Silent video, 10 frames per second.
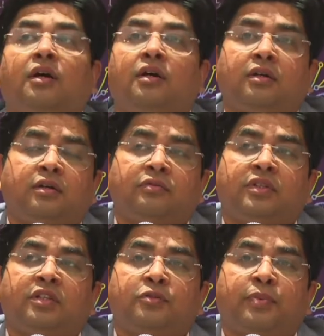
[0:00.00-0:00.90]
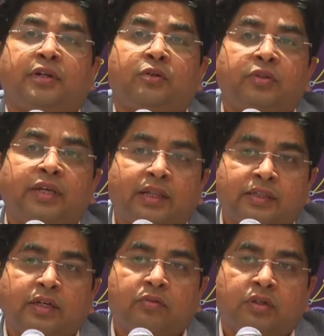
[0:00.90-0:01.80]
with respect to the
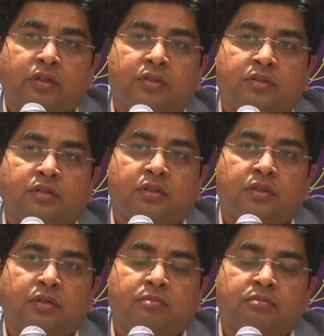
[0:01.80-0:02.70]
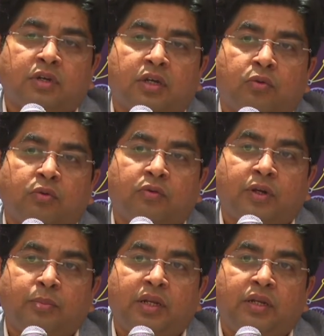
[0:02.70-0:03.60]
healthcare workers, around
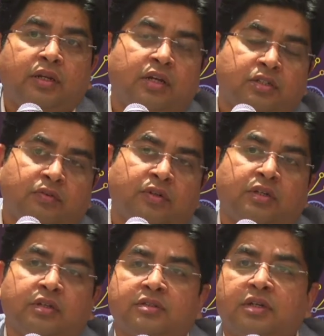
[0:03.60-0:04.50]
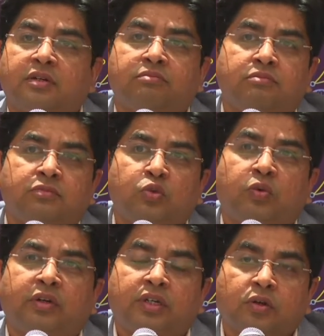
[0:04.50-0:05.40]
1 million ASHA workers and
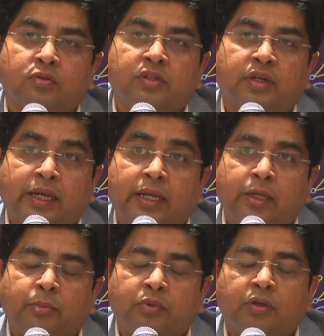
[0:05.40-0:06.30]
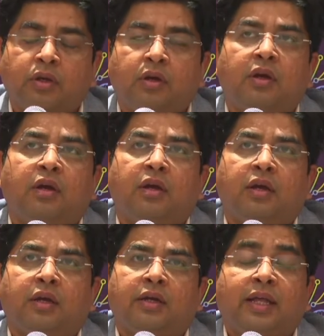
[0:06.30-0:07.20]
200,000 ANMs,
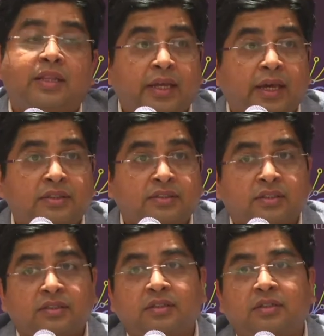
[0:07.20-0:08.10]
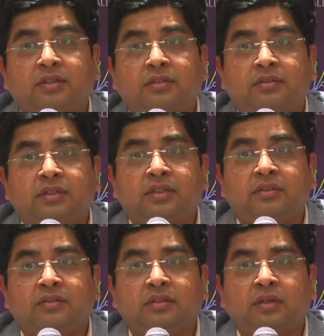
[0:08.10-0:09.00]
can they access
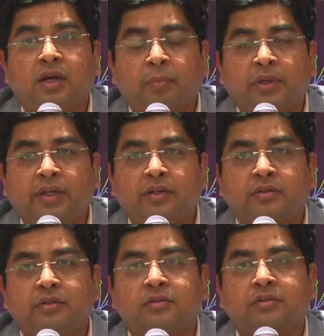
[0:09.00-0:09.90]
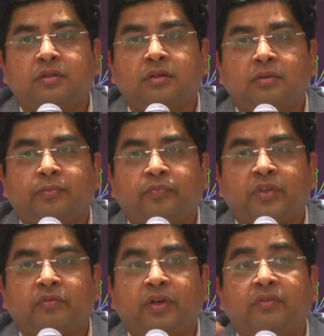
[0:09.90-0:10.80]
these applications
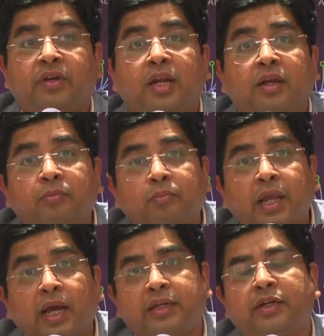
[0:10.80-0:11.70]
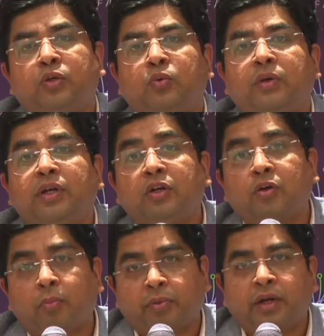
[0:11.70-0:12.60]
where we are planning to
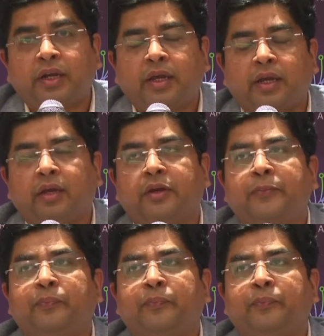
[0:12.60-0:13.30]
incorporate AI?